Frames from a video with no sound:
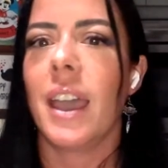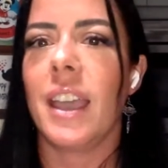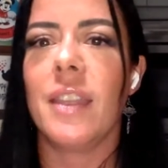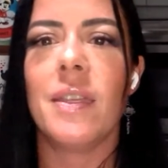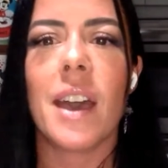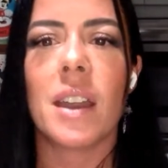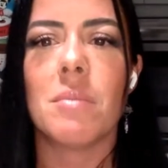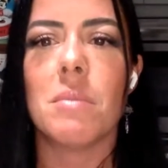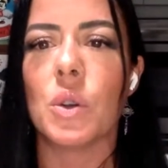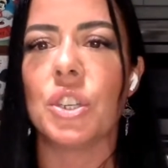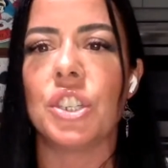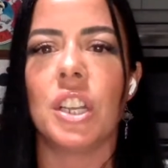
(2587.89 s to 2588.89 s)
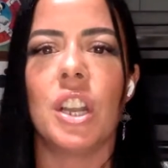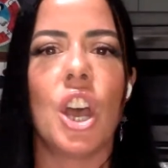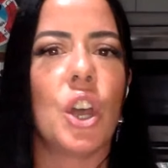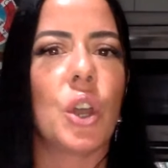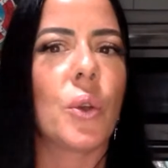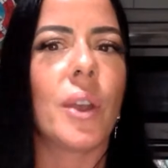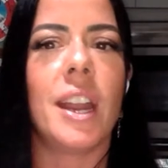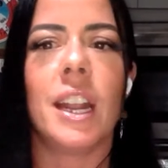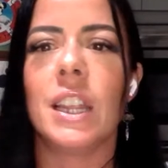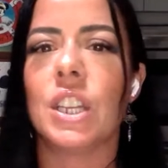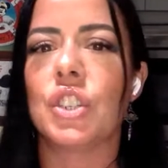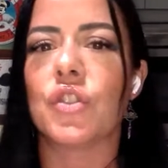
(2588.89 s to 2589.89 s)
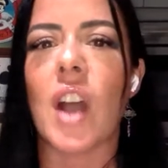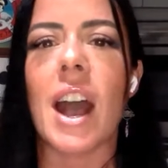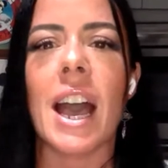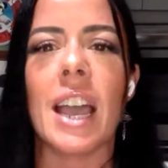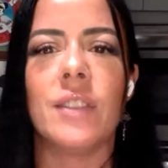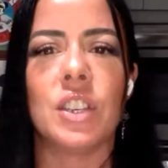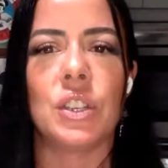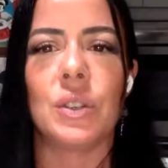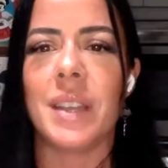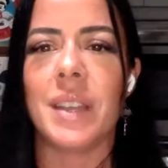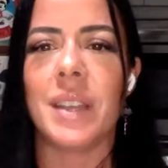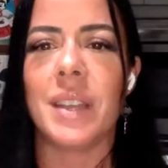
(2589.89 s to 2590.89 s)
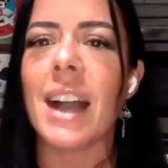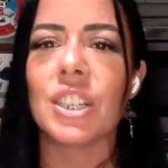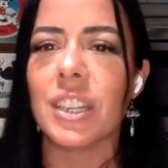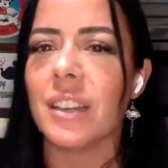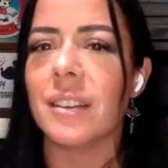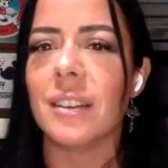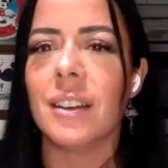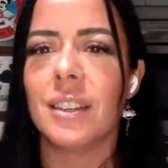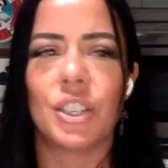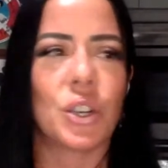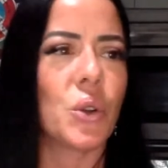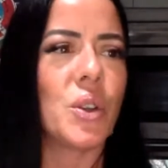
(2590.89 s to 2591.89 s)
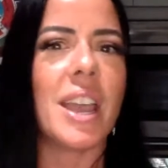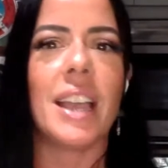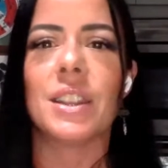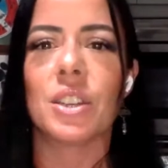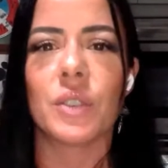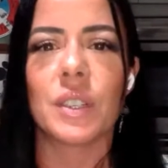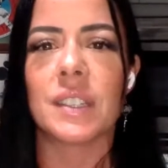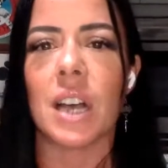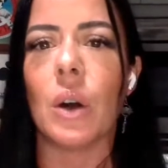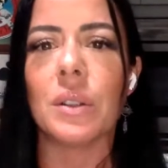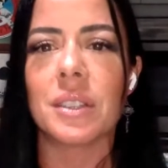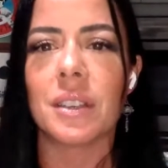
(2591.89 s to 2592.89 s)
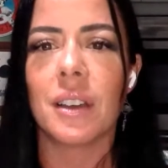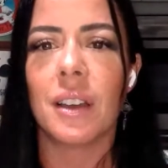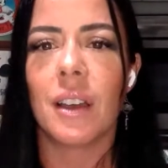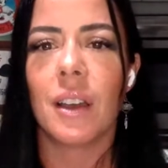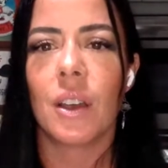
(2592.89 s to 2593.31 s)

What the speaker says: in that emotion, creating the drive to do the action, to create the result,